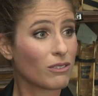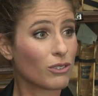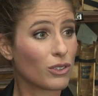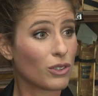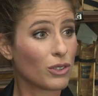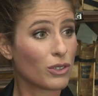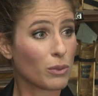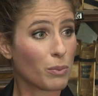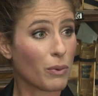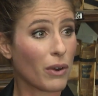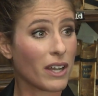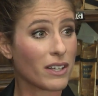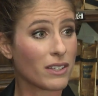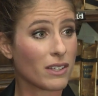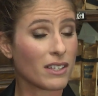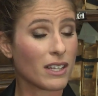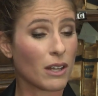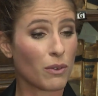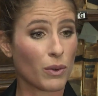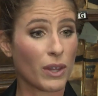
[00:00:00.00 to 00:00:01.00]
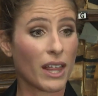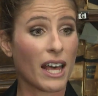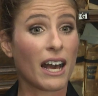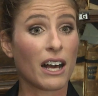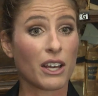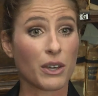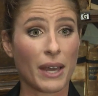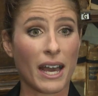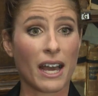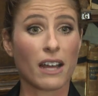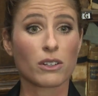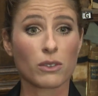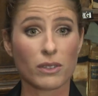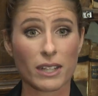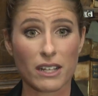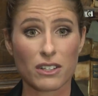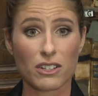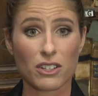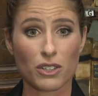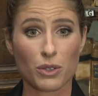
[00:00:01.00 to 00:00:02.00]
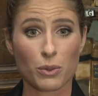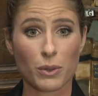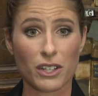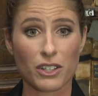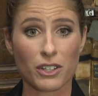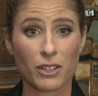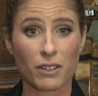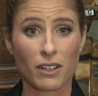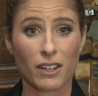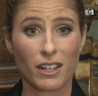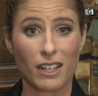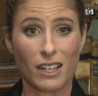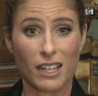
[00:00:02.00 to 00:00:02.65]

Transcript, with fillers: to surprise yourself with how you handle that situation.